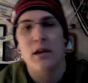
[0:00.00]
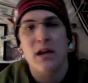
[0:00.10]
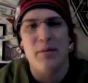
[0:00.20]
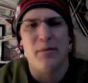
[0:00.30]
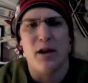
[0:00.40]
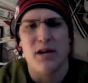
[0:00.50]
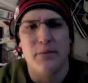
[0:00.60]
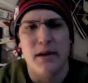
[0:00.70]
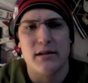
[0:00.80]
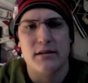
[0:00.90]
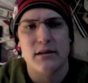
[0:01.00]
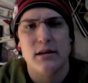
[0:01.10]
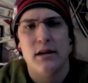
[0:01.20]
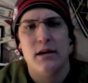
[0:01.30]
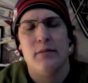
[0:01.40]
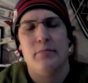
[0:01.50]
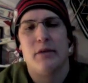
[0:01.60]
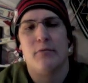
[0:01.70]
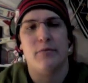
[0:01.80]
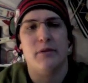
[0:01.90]
A couple of prospects.
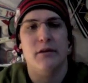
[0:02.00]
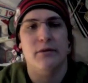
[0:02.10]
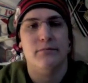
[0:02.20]
Big whoop de doo.